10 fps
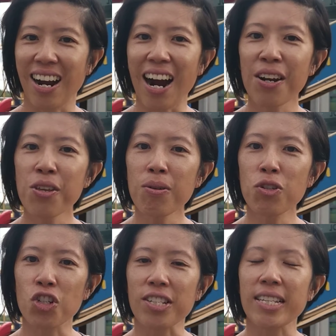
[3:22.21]
Are you
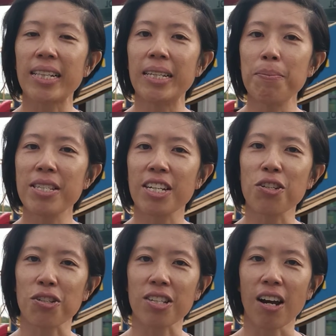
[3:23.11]
just
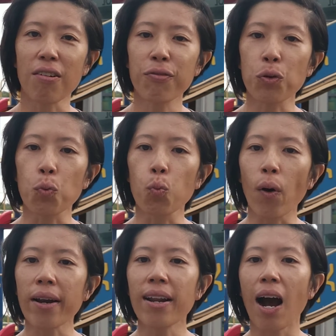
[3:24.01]
limiting yourself to
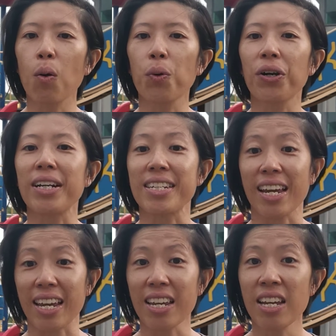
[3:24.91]
one hour a
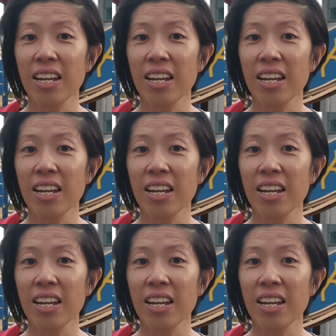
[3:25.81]
day